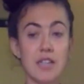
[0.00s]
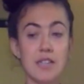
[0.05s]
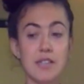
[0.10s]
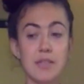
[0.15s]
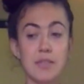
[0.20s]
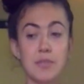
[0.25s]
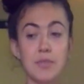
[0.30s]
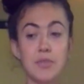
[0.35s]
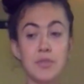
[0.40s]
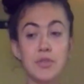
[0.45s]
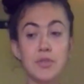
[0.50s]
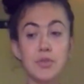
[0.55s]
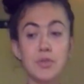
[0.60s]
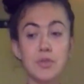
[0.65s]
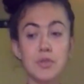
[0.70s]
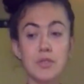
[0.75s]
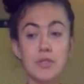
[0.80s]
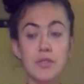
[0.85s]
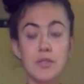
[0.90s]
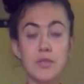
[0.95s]
some
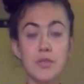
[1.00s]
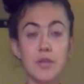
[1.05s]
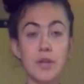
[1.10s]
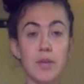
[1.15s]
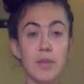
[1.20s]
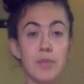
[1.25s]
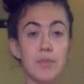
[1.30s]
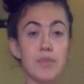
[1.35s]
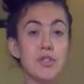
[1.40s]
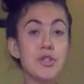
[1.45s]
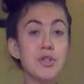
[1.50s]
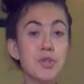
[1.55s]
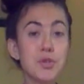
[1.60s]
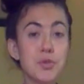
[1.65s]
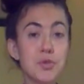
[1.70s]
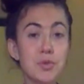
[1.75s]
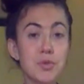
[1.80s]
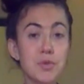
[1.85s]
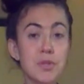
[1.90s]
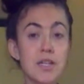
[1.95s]
tools from
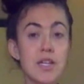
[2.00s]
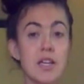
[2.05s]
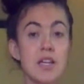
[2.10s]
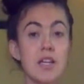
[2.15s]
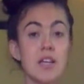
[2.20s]
two